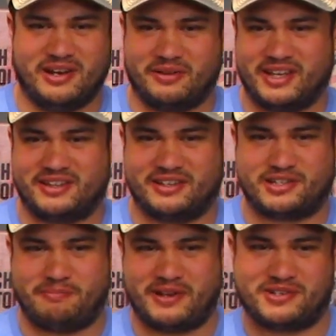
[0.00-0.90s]
get the
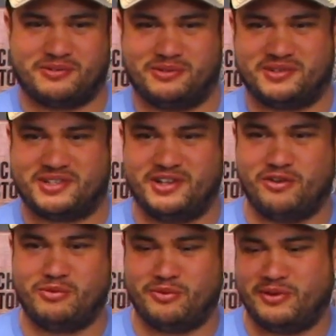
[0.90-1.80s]
special
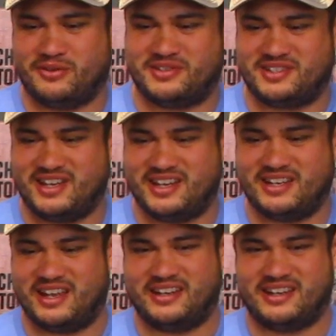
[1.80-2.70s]
snowmobile set
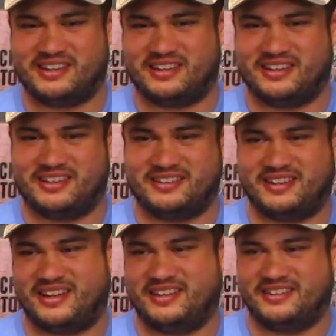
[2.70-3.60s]
and get
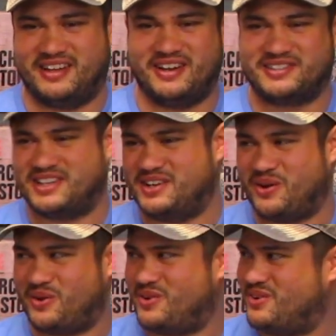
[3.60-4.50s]
the husky
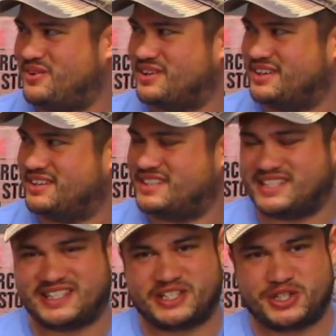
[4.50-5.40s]
dog.
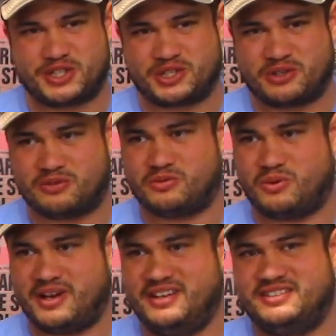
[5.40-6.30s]
It's just
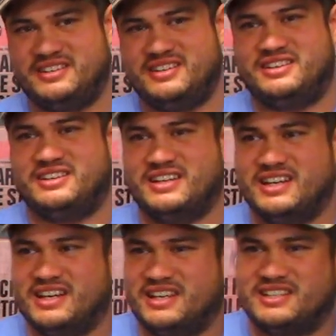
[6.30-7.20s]
crazy
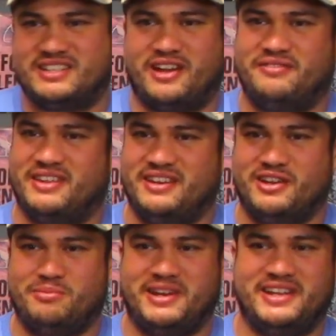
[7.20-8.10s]
stuff that
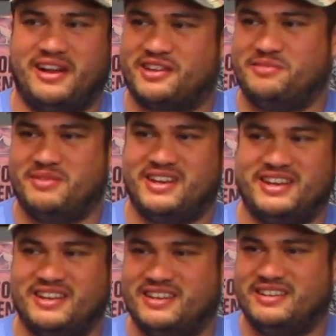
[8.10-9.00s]
nobody
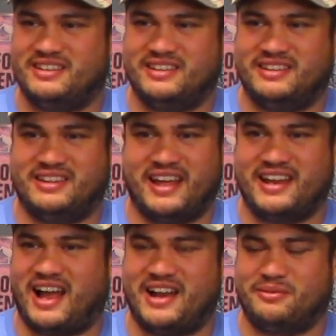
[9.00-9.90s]
documented.
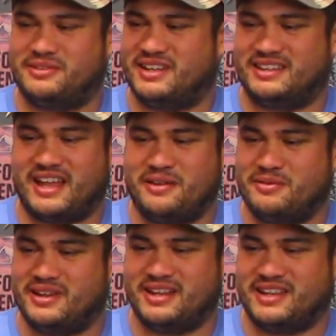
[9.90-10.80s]
I don't think they
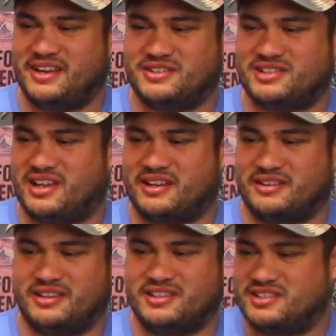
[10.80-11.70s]
just like,
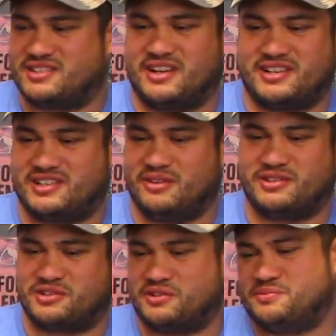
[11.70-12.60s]
this is going to sell this
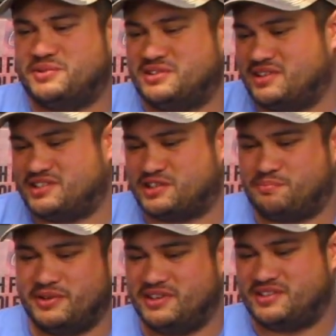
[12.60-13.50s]
Christmas. Let's just
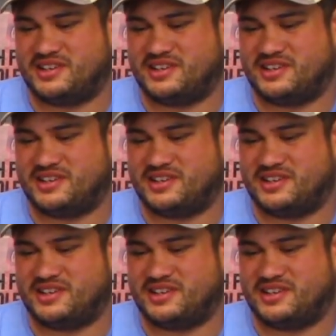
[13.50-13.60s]
put this in a